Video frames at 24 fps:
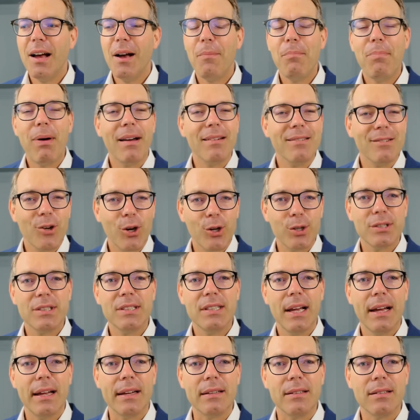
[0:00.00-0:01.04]
But not
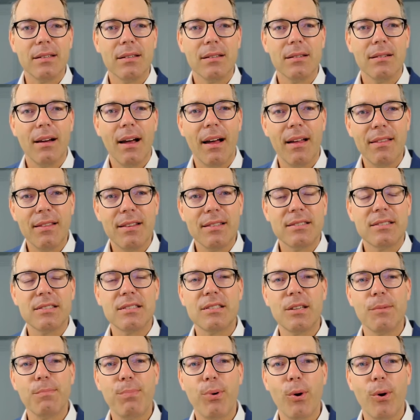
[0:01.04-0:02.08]
yet. And this
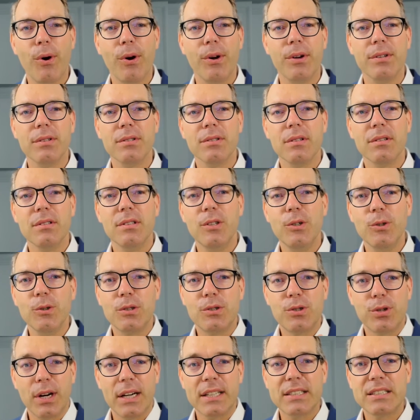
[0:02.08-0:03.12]
is the point. You
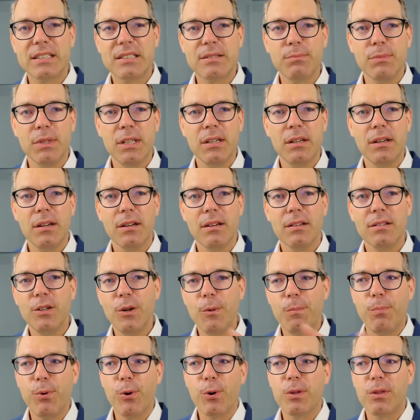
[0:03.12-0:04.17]
trust me,
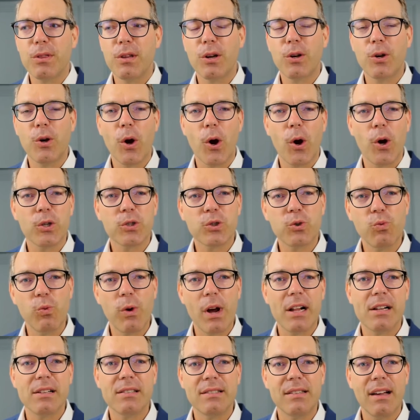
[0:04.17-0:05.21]
you booked the course,
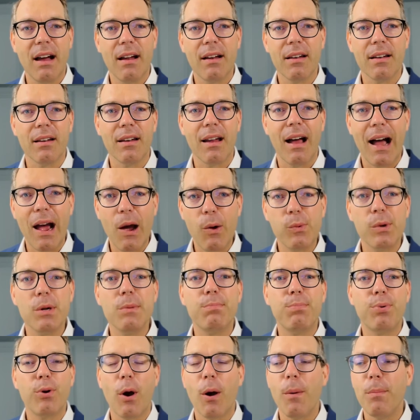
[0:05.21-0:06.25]
well done. I will
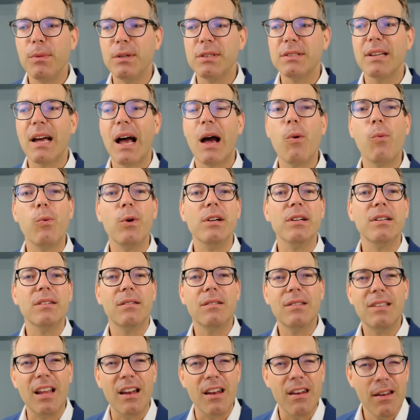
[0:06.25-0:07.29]
promise, I will
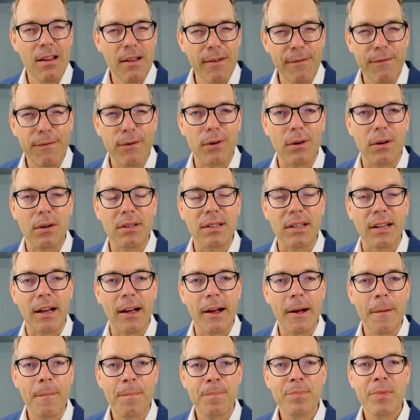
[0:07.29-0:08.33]
deliver,
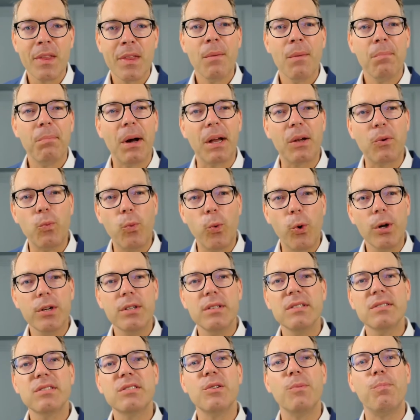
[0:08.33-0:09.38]
yeah? But what
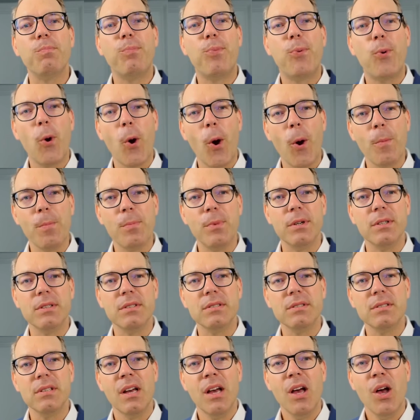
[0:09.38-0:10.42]
is the
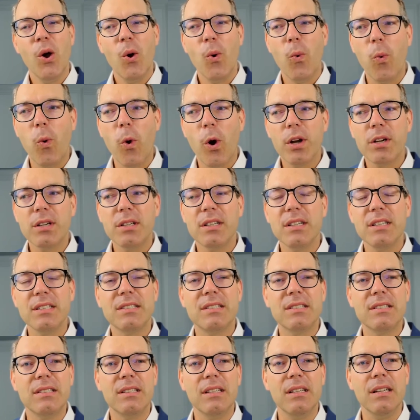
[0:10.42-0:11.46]
promise? What
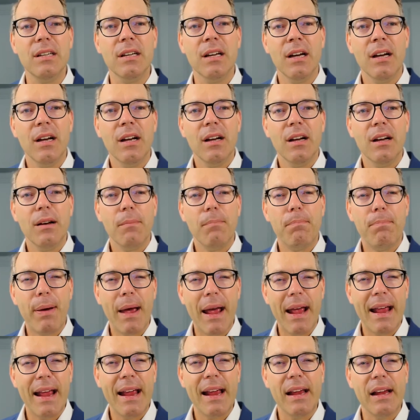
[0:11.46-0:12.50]
is the
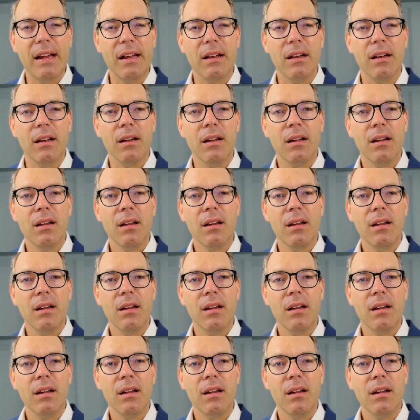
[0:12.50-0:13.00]
pain